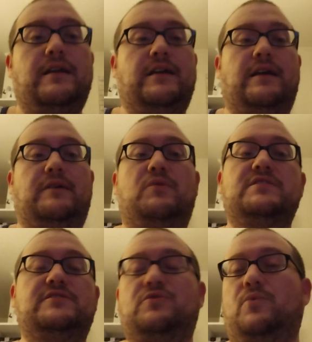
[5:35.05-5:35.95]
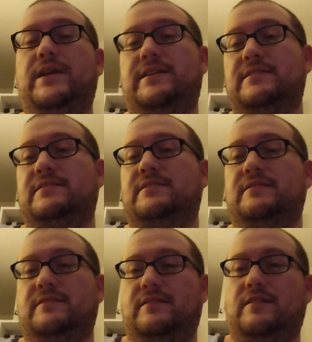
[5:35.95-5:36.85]
yeah, it wasn't the weakest
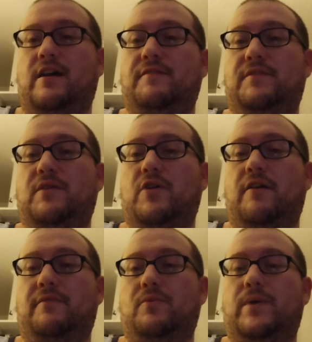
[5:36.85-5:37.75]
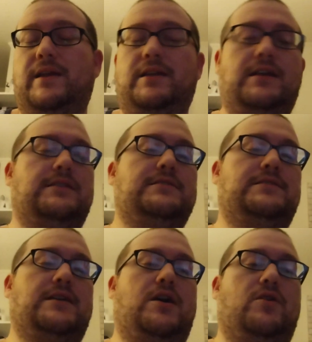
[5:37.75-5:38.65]
of the weekend,
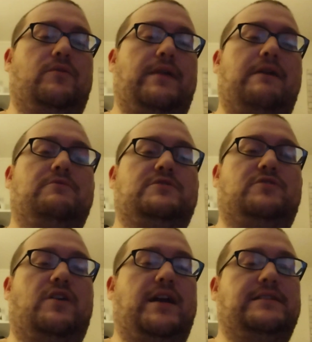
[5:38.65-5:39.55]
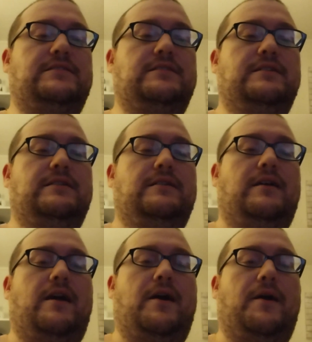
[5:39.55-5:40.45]
so that was great.
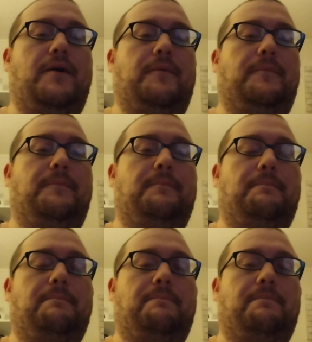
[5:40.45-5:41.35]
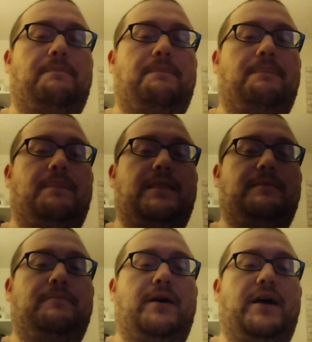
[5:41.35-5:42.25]
Um,
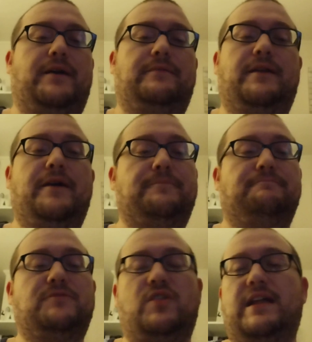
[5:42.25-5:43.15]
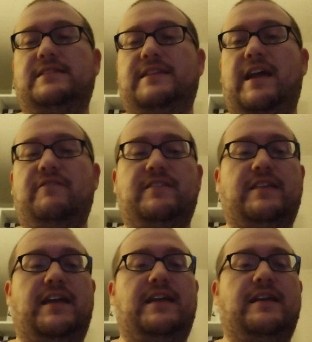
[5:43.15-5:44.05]
but yeah, so that is
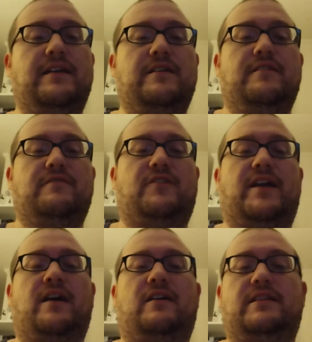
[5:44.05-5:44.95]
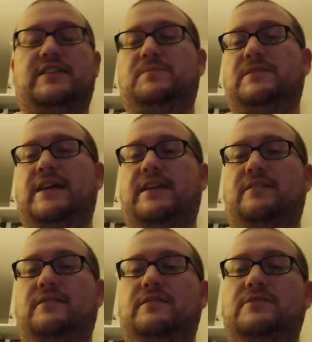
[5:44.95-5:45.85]
everything for a holiday
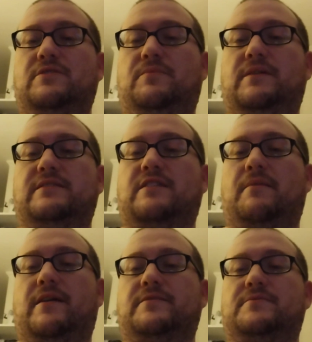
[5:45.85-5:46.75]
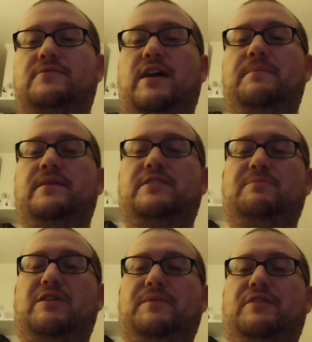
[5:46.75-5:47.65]
spectacular. So please comment, like, subscribe, hit the
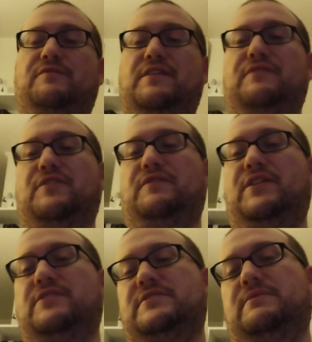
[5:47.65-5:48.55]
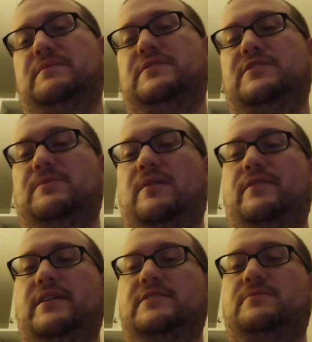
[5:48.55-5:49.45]
bell below for our videos, and we will see you all
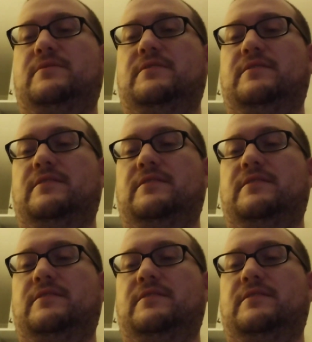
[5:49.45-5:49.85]
in the next one.